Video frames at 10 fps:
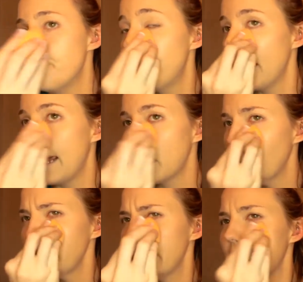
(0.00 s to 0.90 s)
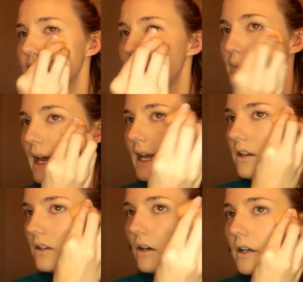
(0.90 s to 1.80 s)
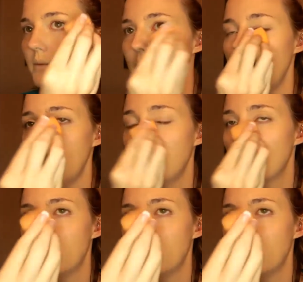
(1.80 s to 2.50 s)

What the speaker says: but I don't think it's pale on me.